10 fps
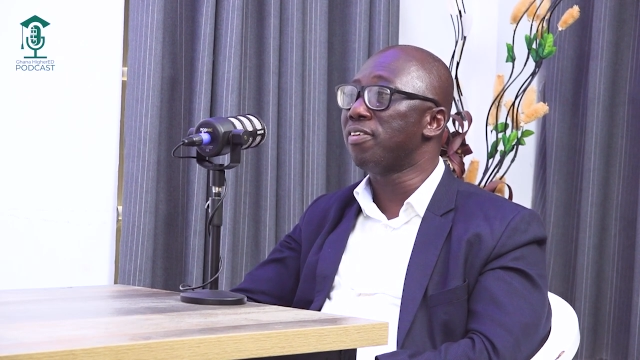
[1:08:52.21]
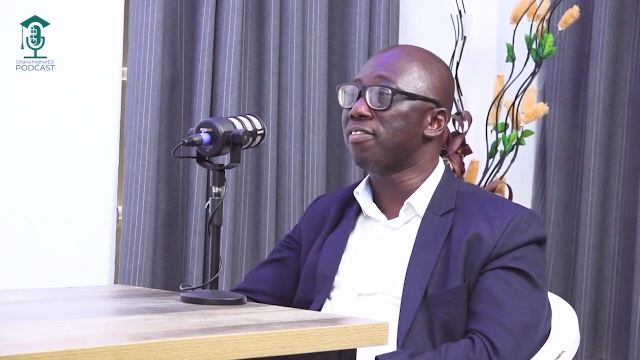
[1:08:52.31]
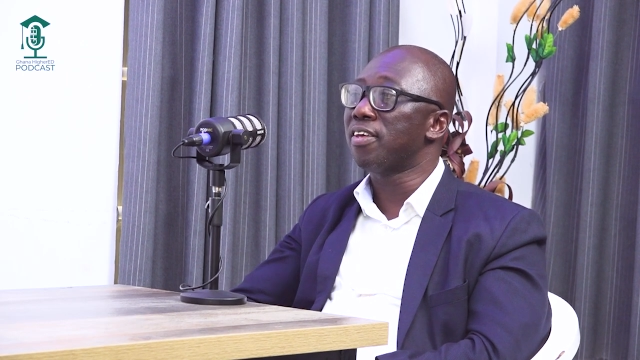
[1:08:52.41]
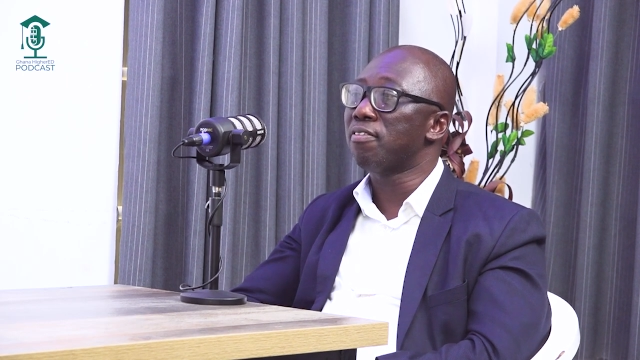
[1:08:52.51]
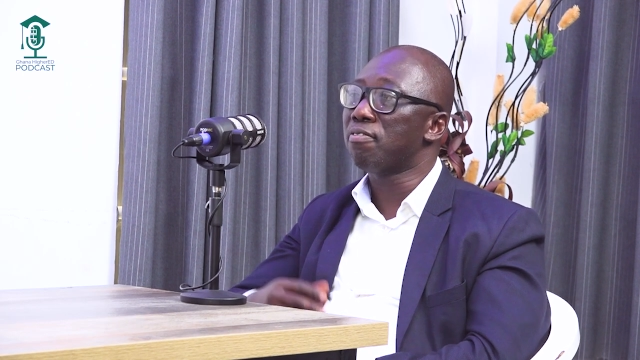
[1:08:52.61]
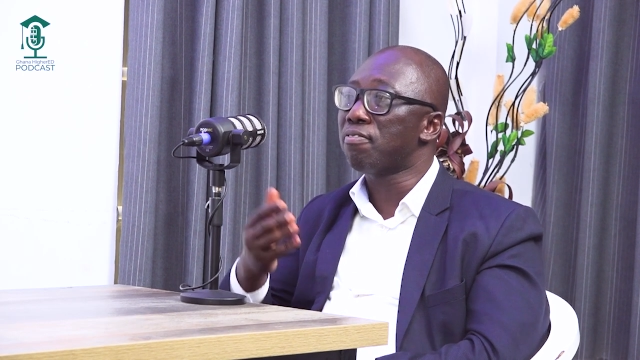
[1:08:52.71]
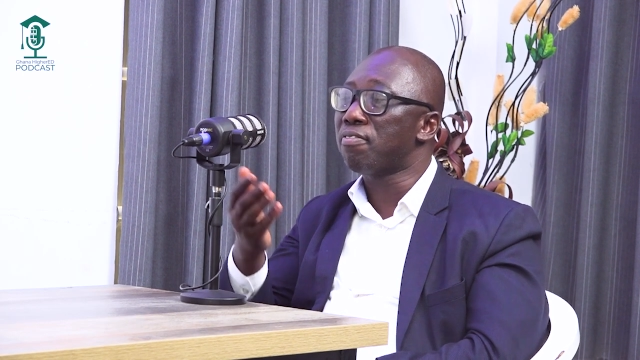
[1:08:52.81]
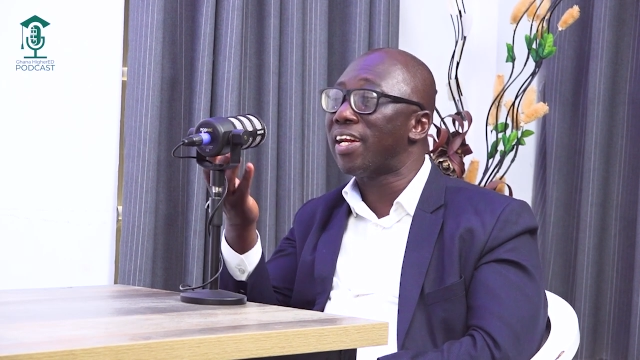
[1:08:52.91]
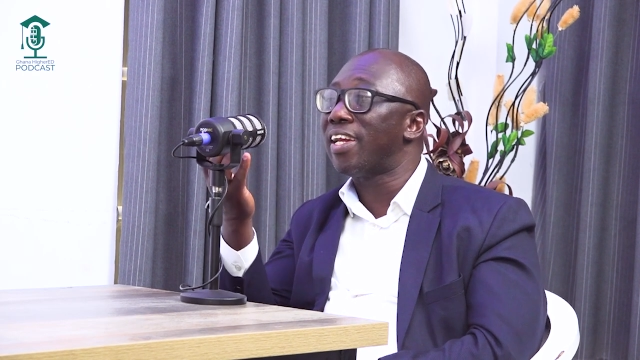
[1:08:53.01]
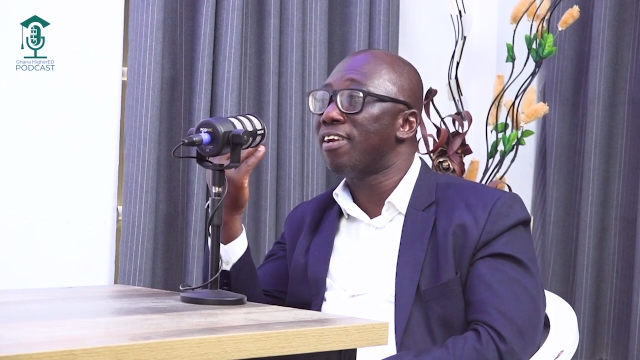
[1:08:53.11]
receive
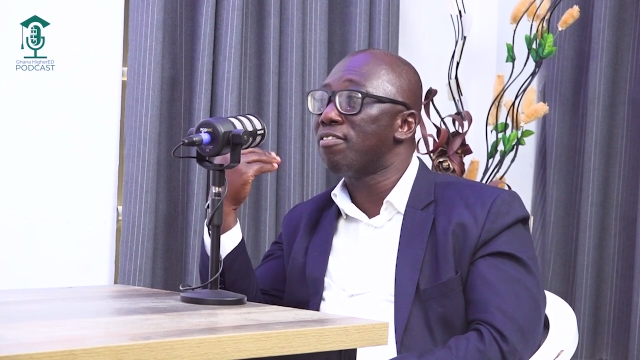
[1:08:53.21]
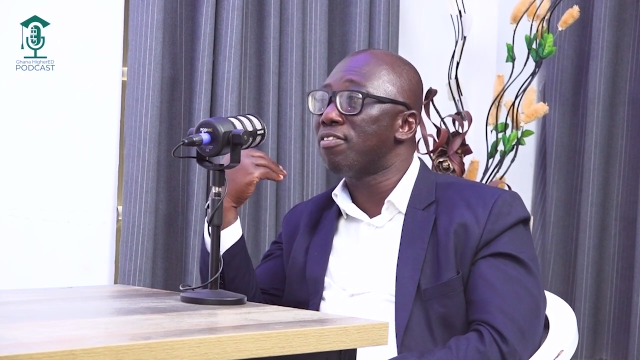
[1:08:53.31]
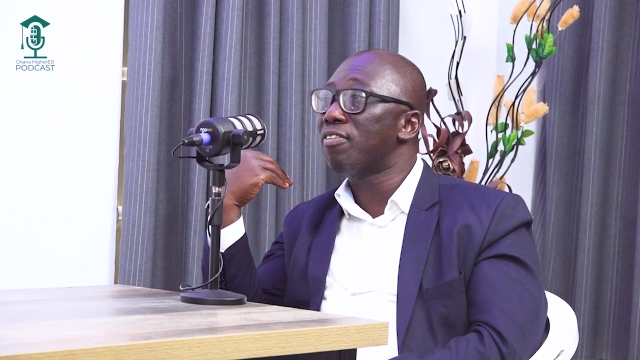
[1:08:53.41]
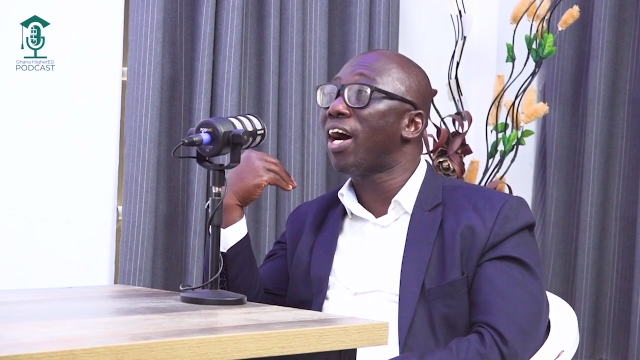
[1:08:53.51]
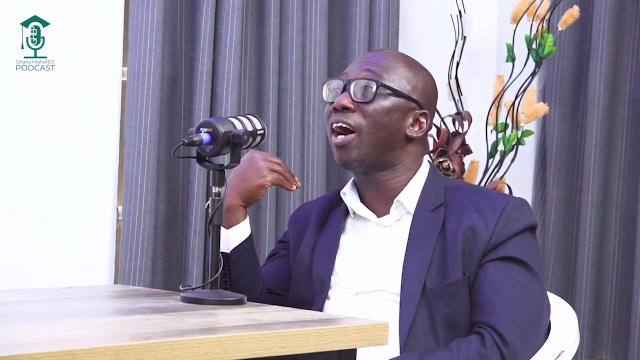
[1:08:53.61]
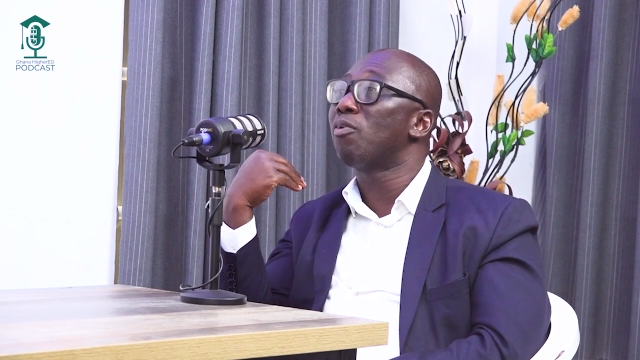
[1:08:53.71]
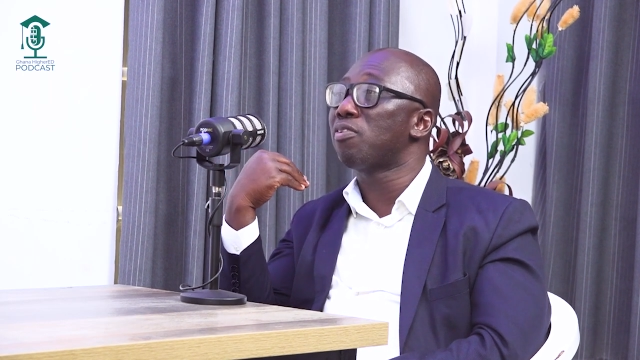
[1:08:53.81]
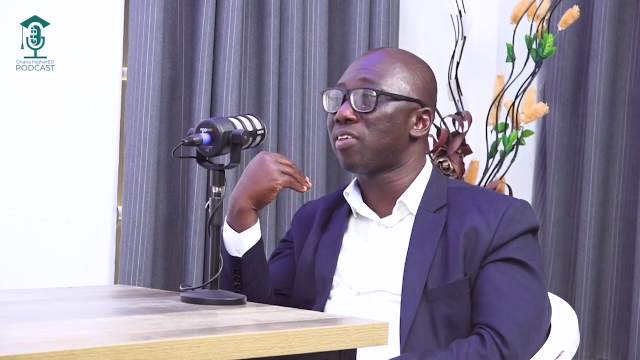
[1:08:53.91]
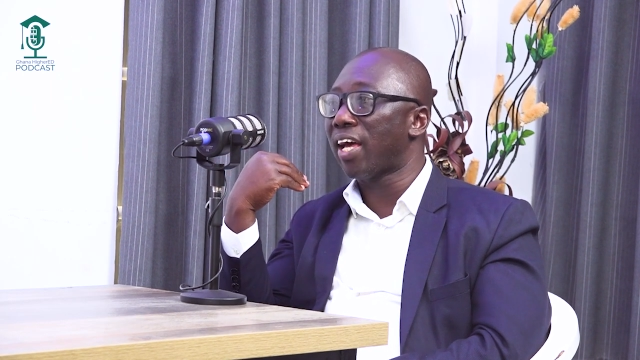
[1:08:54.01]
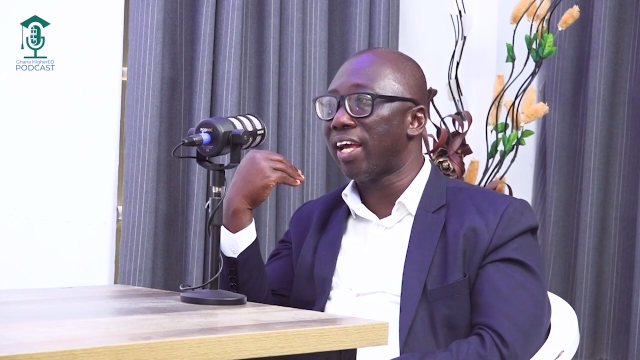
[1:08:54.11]
funding
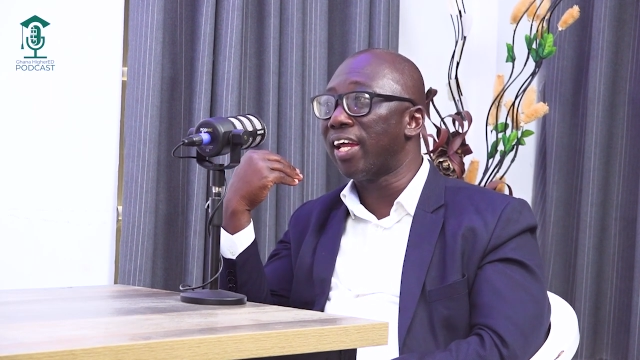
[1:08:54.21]
outside.